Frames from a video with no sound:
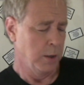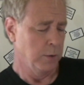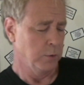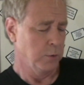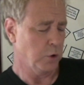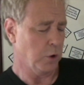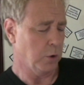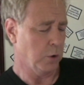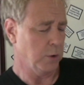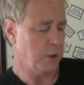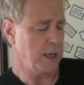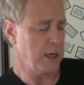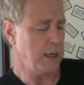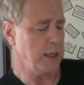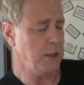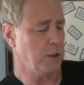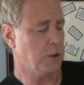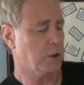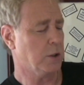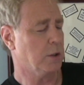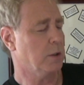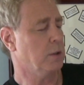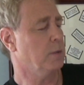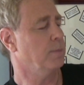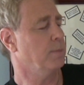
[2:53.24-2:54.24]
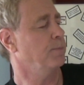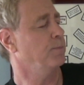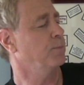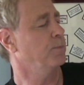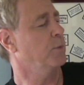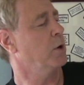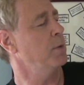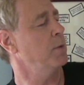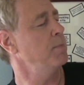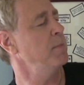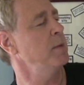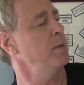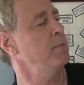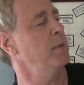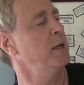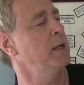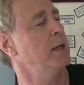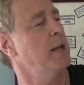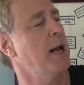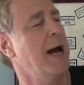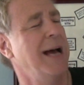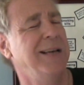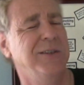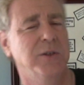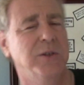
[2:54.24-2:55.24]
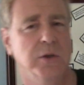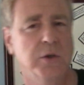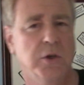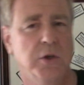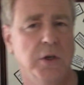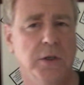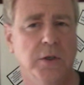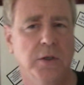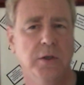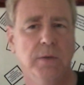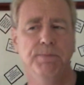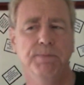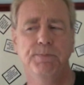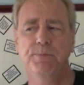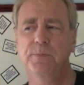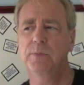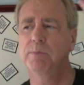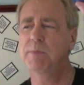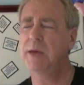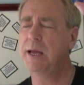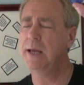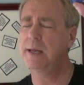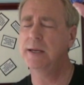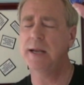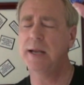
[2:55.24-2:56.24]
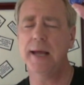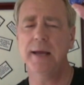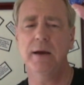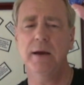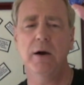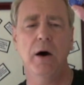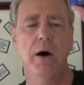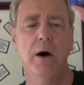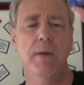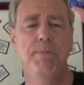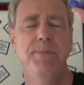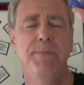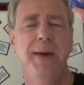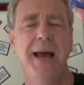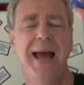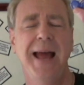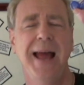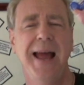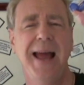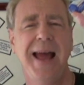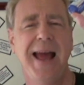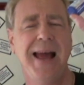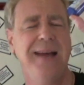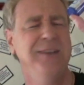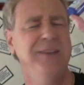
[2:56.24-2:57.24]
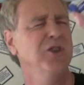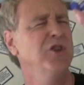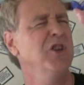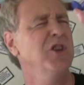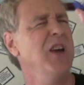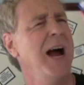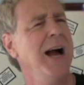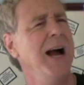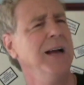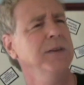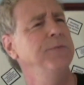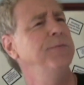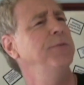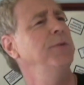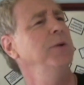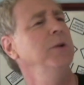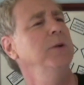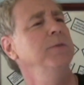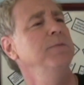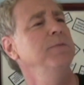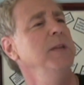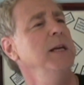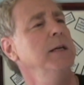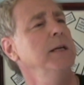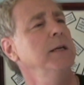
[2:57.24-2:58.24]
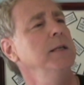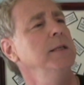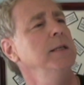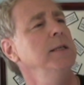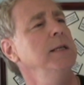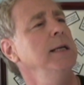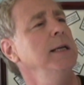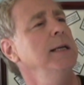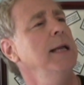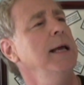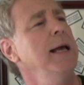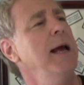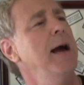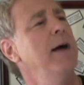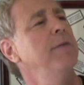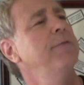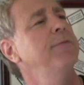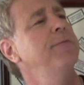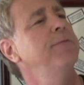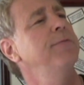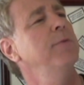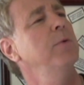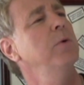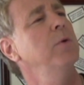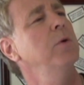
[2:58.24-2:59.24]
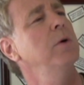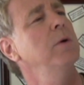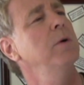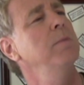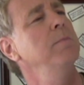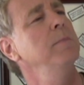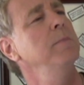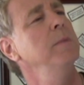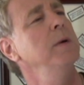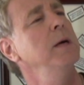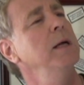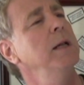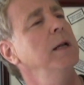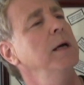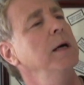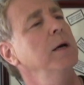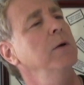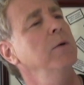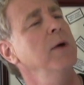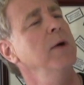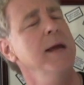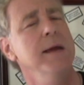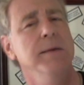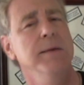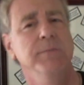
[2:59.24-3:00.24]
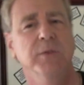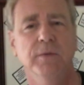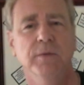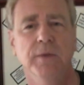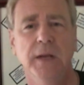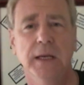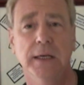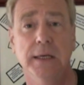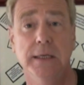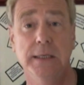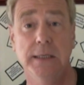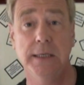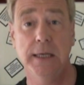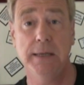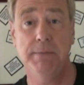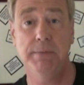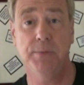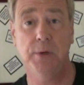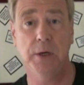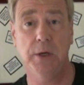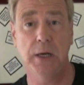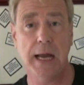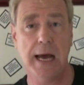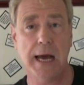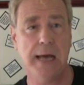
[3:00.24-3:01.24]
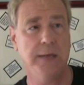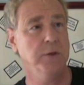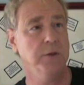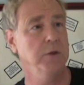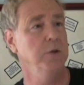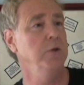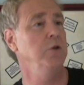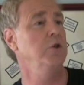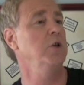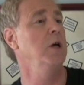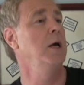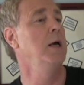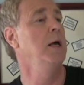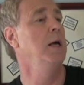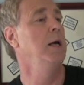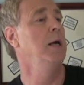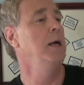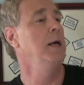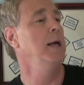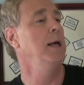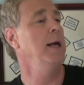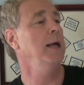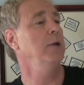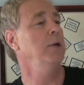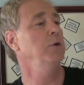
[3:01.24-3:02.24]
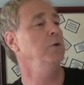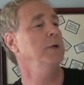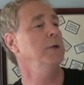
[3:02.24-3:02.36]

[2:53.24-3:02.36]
So these commitment lozenges, man, they are packed, chock full of nicotine. They have four milligrams of nicotine per lozenge. And